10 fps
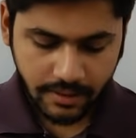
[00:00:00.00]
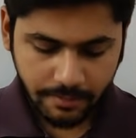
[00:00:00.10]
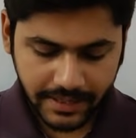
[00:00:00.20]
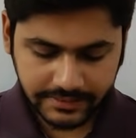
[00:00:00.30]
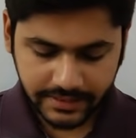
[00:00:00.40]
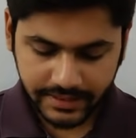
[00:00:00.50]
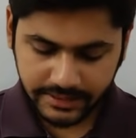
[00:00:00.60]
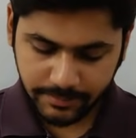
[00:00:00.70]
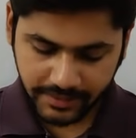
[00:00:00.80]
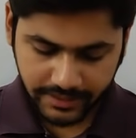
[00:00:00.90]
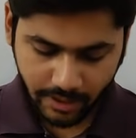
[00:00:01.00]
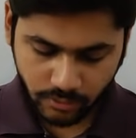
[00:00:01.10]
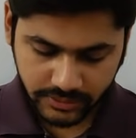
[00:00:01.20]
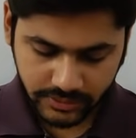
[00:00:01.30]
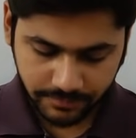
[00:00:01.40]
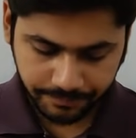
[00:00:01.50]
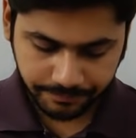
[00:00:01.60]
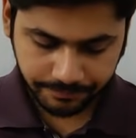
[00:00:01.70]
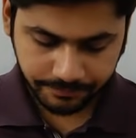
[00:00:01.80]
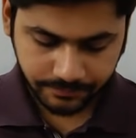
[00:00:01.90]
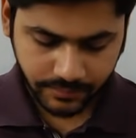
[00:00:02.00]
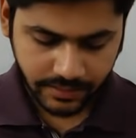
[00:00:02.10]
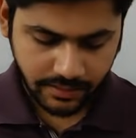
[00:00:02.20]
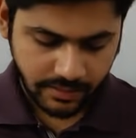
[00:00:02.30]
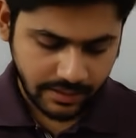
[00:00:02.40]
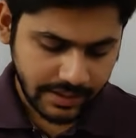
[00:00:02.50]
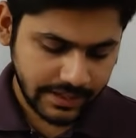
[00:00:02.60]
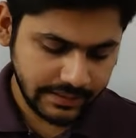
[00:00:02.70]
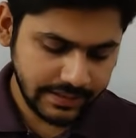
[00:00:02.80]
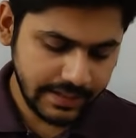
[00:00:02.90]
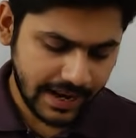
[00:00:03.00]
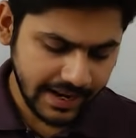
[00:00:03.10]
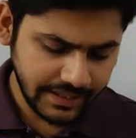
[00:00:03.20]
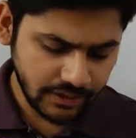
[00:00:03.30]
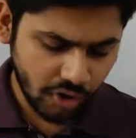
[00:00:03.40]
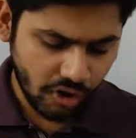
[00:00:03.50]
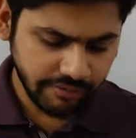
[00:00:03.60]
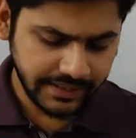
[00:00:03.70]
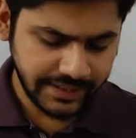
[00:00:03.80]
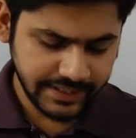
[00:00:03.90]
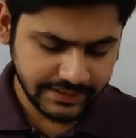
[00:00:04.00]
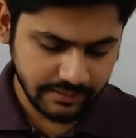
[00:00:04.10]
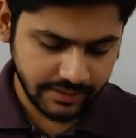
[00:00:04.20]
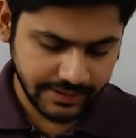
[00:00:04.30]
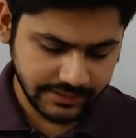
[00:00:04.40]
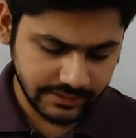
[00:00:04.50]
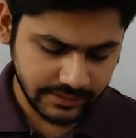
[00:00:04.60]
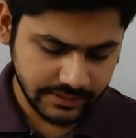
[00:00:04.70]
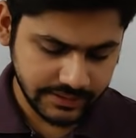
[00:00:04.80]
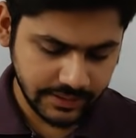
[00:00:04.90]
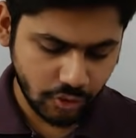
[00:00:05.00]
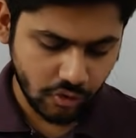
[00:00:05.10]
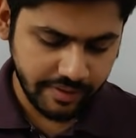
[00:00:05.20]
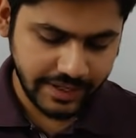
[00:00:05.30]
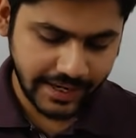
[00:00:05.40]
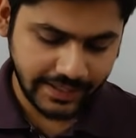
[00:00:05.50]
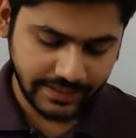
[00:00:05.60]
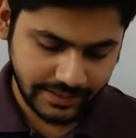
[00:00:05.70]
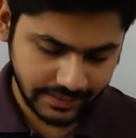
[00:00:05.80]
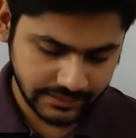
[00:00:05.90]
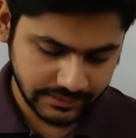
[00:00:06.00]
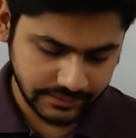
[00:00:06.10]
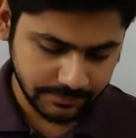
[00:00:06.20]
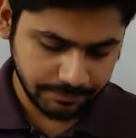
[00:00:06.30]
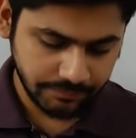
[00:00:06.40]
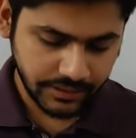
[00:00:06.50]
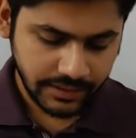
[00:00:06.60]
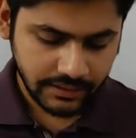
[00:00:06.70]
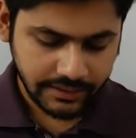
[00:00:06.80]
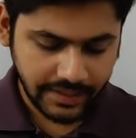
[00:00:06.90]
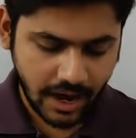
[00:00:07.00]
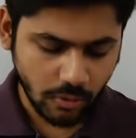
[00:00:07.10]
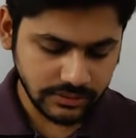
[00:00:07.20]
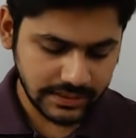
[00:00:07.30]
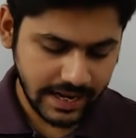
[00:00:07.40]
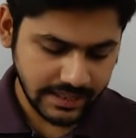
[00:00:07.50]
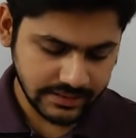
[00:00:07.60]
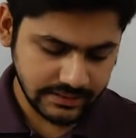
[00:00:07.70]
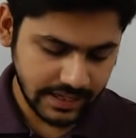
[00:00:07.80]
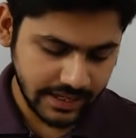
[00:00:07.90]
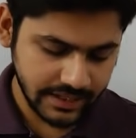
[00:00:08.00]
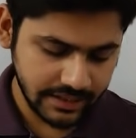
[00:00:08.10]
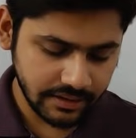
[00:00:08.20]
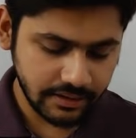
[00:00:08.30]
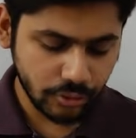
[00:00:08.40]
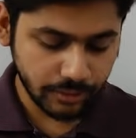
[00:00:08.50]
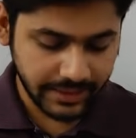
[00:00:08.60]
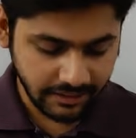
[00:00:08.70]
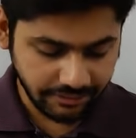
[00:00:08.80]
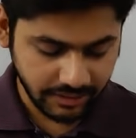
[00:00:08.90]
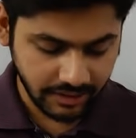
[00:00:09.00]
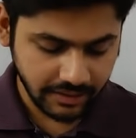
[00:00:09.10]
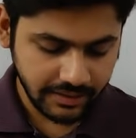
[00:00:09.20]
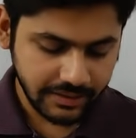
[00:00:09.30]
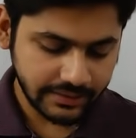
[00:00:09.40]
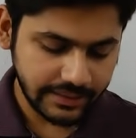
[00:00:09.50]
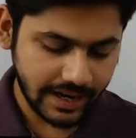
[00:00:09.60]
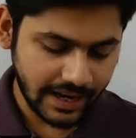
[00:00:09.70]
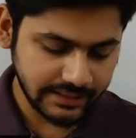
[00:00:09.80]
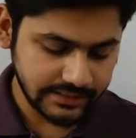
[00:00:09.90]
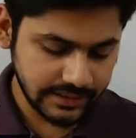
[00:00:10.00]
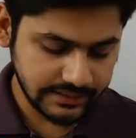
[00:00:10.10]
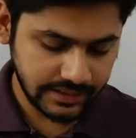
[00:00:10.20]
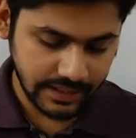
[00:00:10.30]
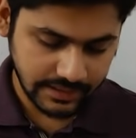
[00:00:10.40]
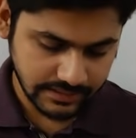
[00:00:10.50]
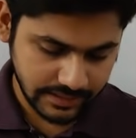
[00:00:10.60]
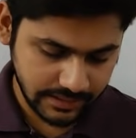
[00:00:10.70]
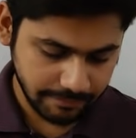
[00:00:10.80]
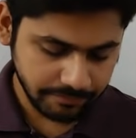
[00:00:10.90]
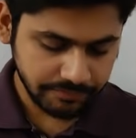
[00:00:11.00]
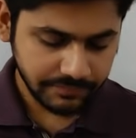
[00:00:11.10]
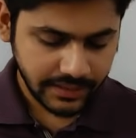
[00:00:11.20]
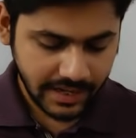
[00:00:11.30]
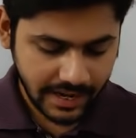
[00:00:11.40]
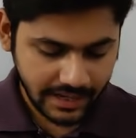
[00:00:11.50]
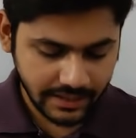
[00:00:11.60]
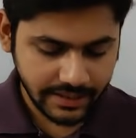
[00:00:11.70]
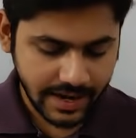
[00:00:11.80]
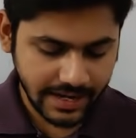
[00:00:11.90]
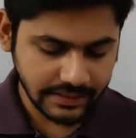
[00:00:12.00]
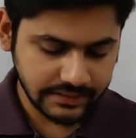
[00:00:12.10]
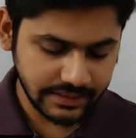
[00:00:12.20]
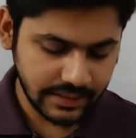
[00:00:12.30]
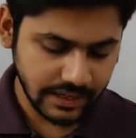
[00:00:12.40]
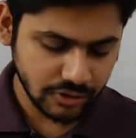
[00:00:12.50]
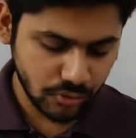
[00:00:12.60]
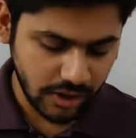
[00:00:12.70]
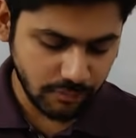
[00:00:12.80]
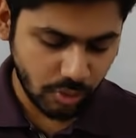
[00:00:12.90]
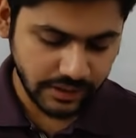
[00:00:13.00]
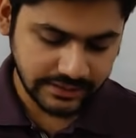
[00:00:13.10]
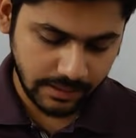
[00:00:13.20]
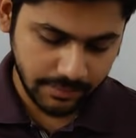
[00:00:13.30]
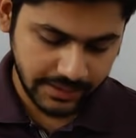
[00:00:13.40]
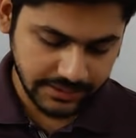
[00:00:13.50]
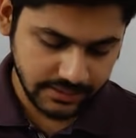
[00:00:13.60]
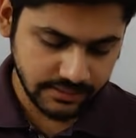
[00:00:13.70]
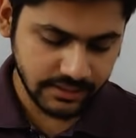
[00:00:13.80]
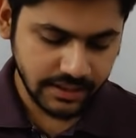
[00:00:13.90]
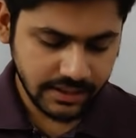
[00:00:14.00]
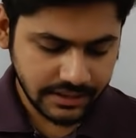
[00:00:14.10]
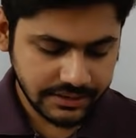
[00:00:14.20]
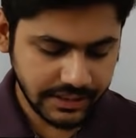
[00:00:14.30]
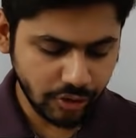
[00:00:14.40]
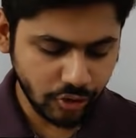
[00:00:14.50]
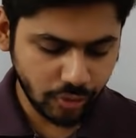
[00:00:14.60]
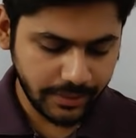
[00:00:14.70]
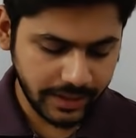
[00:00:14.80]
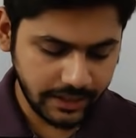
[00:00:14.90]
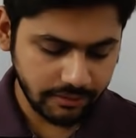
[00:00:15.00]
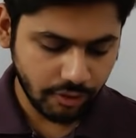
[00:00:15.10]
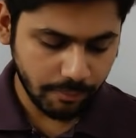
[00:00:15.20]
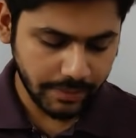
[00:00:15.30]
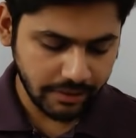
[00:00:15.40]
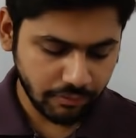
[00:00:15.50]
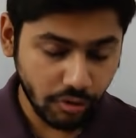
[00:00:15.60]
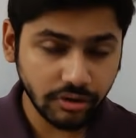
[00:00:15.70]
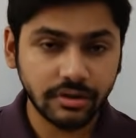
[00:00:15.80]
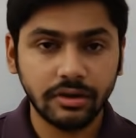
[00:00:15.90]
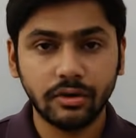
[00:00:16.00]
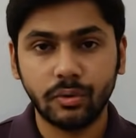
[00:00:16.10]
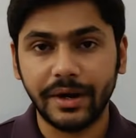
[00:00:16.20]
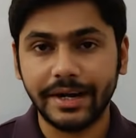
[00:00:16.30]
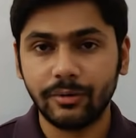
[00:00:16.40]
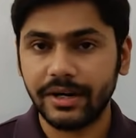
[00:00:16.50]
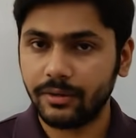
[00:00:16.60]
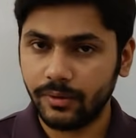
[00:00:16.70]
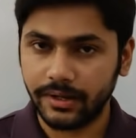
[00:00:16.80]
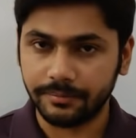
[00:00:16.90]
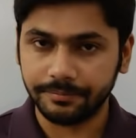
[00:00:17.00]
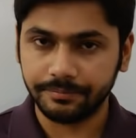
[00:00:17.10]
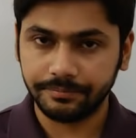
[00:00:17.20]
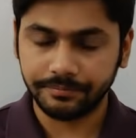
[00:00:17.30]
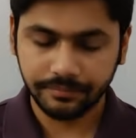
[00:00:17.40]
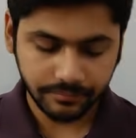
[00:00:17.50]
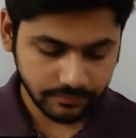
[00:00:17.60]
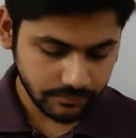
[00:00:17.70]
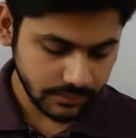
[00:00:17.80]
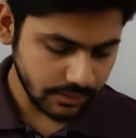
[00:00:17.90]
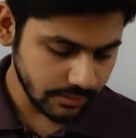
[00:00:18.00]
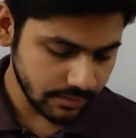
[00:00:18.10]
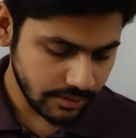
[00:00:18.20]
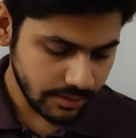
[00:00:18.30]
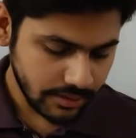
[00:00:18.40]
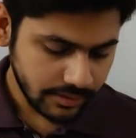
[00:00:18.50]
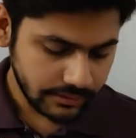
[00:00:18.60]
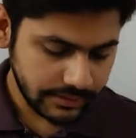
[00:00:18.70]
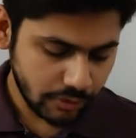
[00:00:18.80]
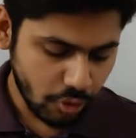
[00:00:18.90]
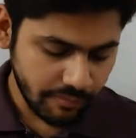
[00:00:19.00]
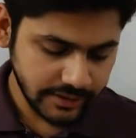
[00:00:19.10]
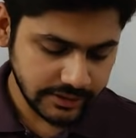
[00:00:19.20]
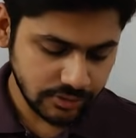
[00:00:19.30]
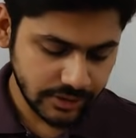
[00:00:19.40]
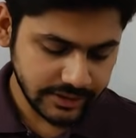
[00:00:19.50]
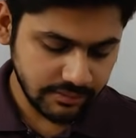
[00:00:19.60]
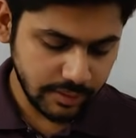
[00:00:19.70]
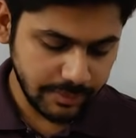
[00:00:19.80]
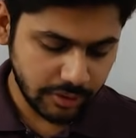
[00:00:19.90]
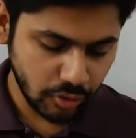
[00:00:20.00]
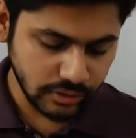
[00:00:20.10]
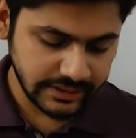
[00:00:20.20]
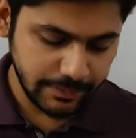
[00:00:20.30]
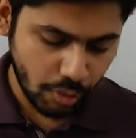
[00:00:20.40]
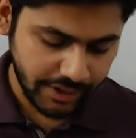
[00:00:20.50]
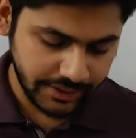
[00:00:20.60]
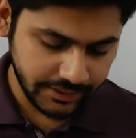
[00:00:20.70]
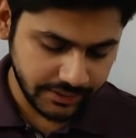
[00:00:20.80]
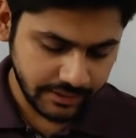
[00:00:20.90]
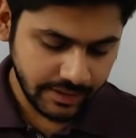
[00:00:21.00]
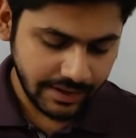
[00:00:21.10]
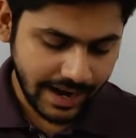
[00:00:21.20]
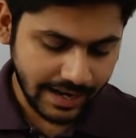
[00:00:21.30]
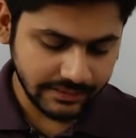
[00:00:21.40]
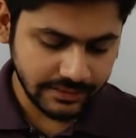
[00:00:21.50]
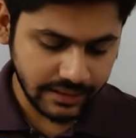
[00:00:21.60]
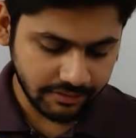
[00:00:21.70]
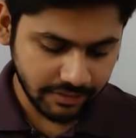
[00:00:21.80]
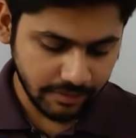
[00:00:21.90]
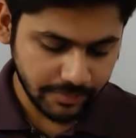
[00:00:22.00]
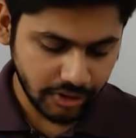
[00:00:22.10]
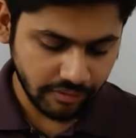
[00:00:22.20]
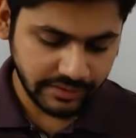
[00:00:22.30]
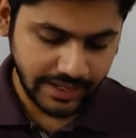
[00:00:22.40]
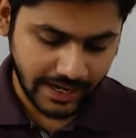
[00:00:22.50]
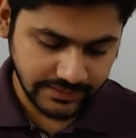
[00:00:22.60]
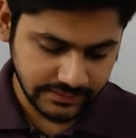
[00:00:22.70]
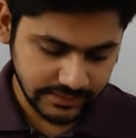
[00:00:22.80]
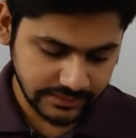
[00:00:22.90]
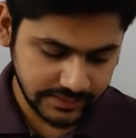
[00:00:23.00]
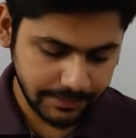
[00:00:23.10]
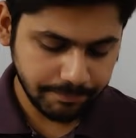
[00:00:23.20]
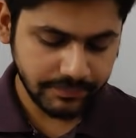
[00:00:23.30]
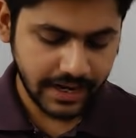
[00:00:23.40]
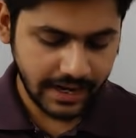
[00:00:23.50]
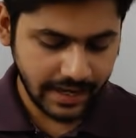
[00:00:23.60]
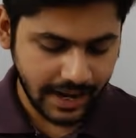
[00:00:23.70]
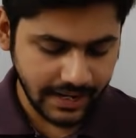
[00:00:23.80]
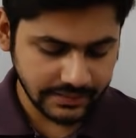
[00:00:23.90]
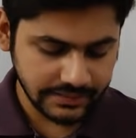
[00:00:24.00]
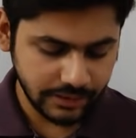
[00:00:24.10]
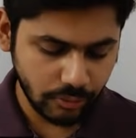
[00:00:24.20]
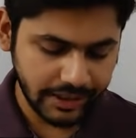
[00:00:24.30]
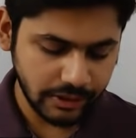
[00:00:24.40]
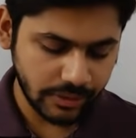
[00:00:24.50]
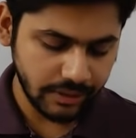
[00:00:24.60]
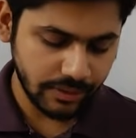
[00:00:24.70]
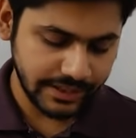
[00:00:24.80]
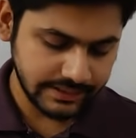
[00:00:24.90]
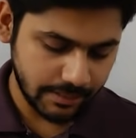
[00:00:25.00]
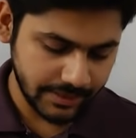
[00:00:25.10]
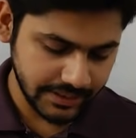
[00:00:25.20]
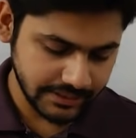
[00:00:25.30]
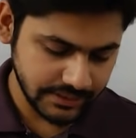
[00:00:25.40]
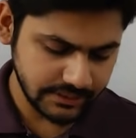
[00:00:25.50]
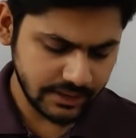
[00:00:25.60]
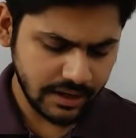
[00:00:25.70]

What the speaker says: Press release by the council. In the light of the nationwide surge in COVID-19 cases, the council has decided to defer the ICSE Class 10 and ISC Class 12 board examinations scheduled to be held from May 4th, 2021. The COVID situation will be closely monitored and the deferment of the ICSE and ISC 2021 examinations